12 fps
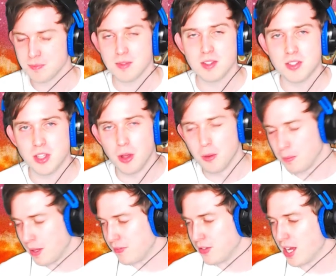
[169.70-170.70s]
So,
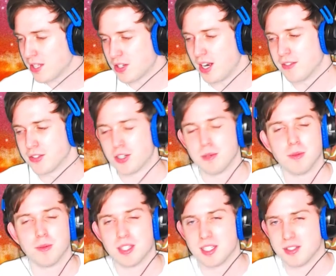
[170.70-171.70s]
if you guys are having trouble
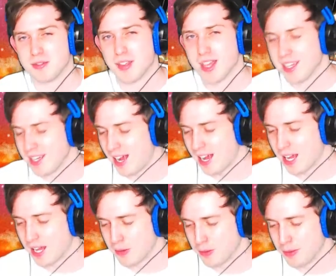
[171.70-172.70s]
with this event,
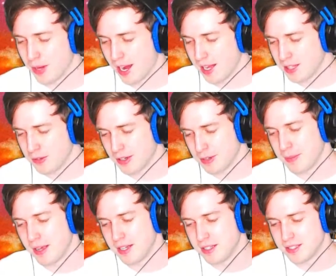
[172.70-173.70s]
I would highly
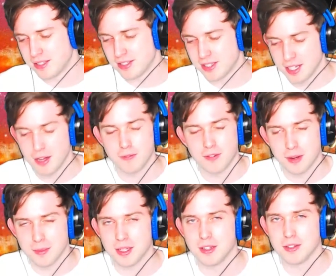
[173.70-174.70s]
recommend, you know,
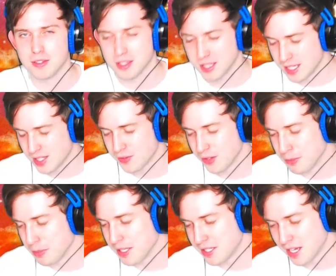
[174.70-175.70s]
farming all these
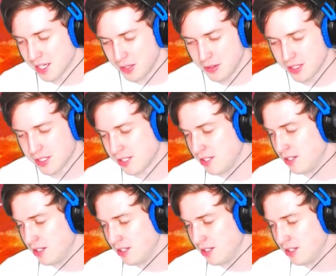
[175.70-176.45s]
free-to-play tech units.